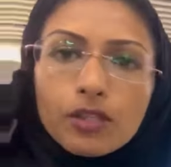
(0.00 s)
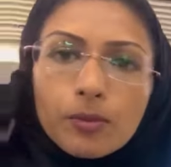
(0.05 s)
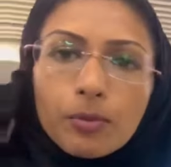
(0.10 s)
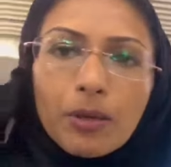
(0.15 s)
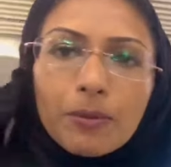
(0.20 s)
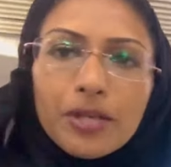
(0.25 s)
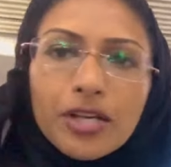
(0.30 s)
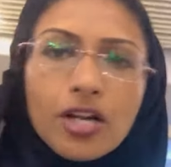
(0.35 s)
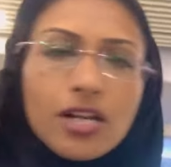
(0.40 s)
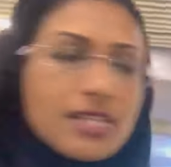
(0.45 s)

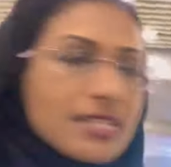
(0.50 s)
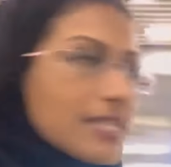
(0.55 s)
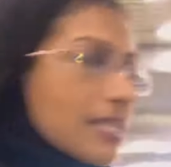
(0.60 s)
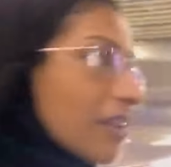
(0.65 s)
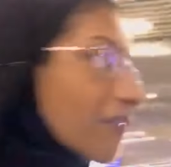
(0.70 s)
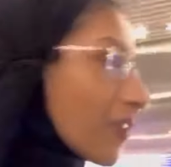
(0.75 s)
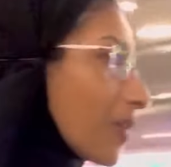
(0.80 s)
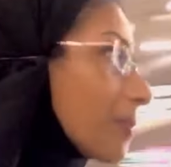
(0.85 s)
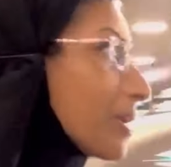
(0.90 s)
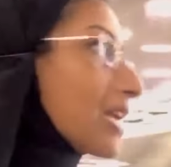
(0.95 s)
probably can't see it
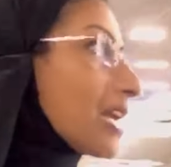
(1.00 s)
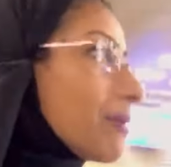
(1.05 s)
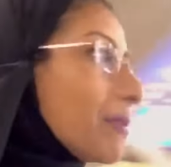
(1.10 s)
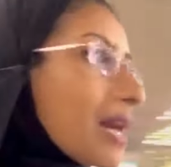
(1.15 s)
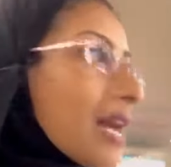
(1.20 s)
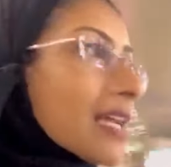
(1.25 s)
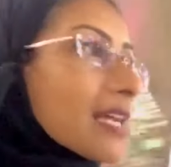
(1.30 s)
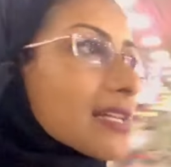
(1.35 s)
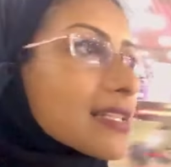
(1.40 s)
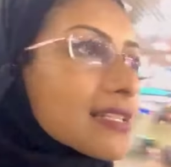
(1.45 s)
from here, but
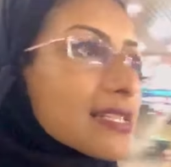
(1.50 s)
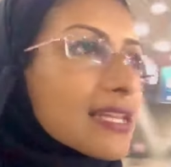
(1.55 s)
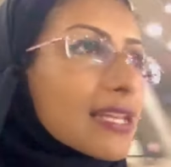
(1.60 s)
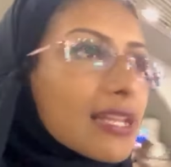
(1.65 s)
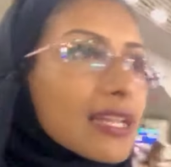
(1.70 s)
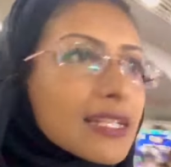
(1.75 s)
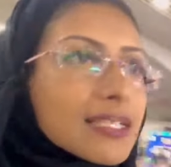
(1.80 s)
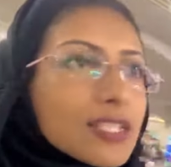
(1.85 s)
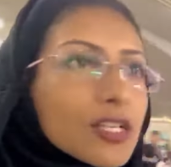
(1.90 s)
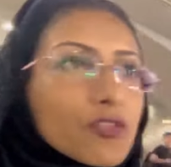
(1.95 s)
I can see a
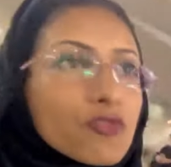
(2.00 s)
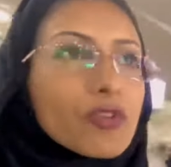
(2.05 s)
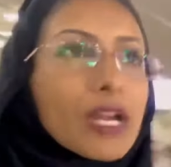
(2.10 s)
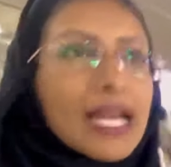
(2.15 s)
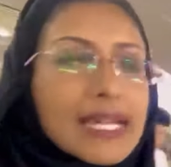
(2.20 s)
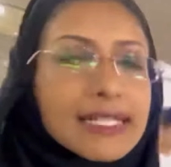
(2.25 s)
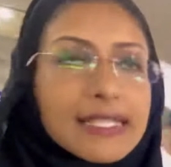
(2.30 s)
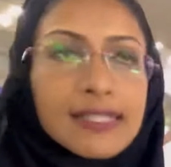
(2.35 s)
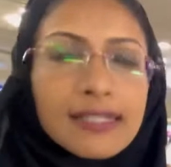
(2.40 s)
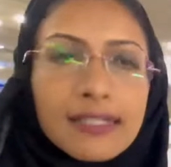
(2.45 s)
little
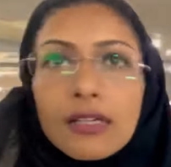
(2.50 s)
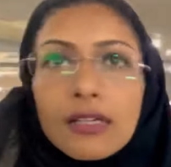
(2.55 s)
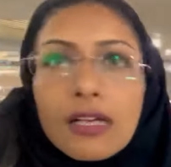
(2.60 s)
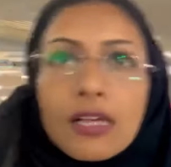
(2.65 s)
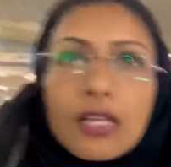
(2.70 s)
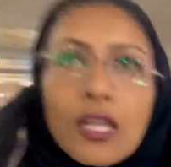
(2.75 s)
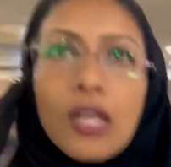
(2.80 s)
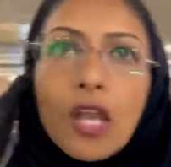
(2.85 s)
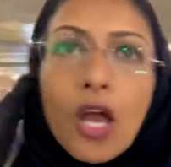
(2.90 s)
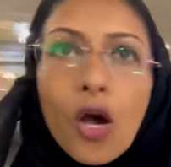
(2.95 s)
red
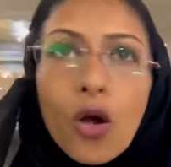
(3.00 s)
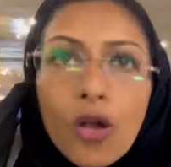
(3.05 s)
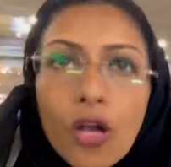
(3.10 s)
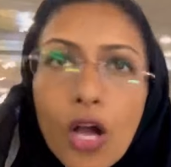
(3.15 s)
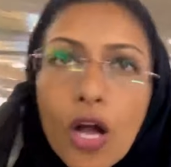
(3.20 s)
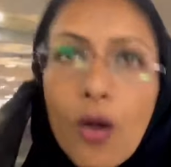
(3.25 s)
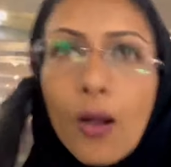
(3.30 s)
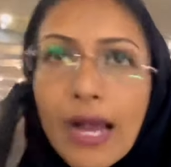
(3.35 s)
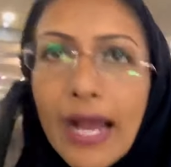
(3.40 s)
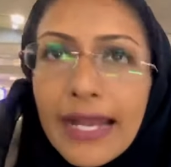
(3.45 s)

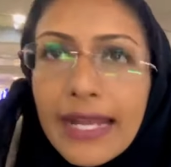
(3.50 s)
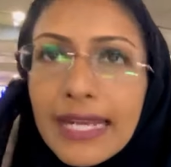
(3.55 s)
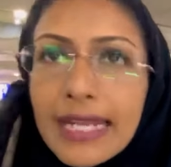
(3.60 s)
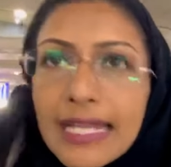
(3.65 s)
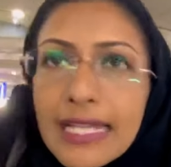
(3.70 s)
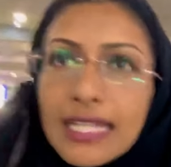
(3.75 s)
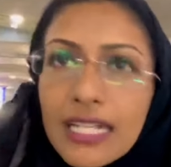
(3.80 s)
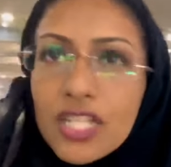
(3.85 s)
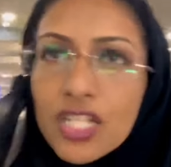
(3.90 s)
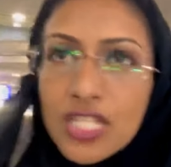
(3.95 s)
logo and an
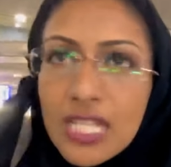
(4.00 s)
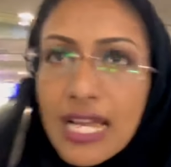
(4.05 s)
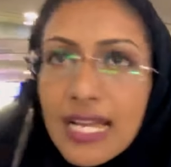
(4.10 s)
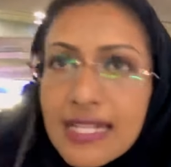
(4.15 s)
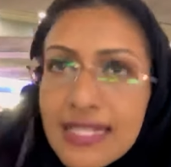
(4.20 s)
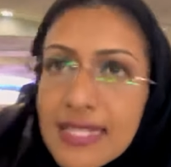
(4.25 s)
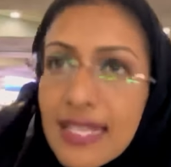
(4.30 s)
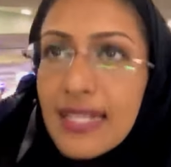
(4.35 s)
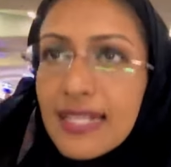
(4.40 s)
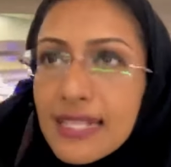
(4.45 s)
English sign
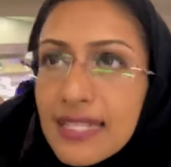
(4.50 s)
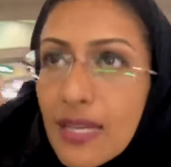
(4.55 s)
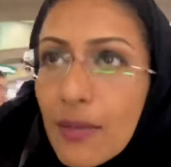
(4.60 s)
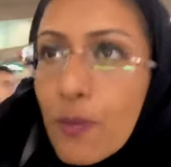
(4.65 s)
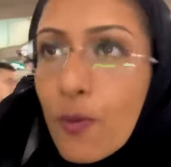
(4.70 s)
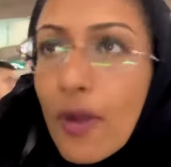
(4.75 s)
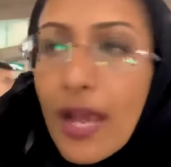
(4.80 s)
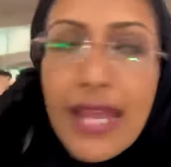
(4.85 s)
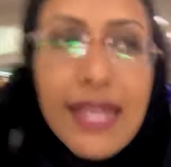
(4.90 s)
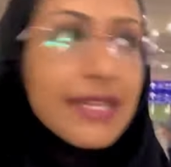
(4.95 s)
saying
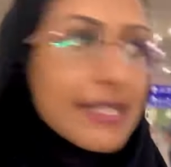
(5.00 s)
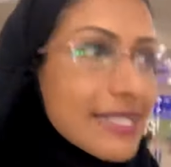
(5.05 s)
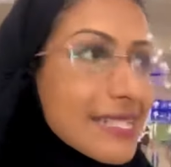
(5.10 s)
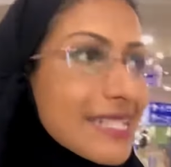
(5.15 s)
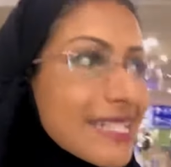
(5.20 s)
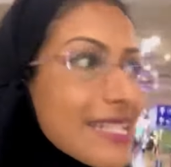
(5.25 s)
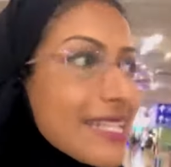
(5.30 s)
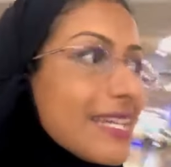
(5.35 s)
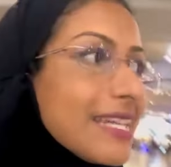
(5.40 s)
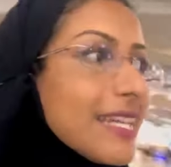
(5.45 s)
Subway
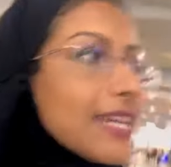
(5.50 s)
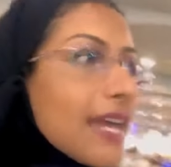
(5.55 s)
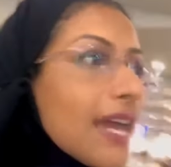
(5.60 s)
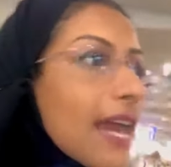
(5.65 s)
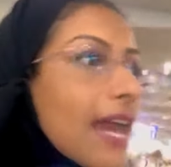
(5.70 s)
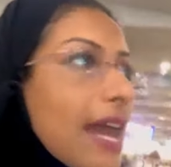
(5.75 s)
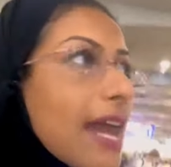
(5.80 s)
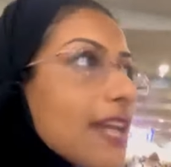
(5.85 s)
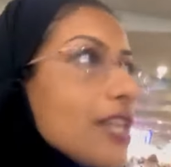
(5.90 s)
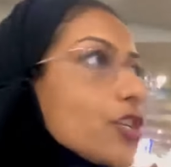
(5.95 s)
D
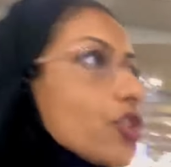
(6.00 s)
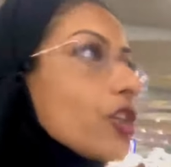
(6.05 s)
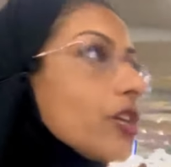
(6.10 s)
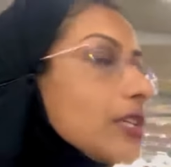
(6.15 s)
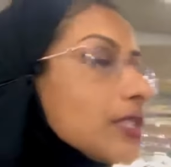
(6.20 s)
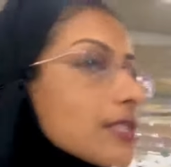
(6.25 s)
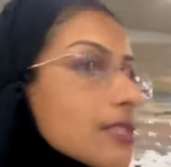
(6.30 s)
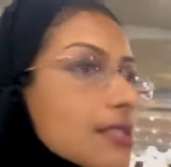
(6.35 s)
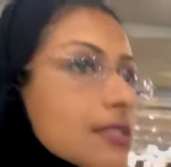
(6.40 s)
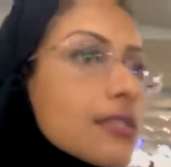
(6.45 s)

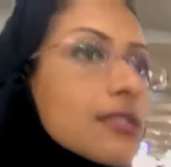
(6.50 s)
entrance.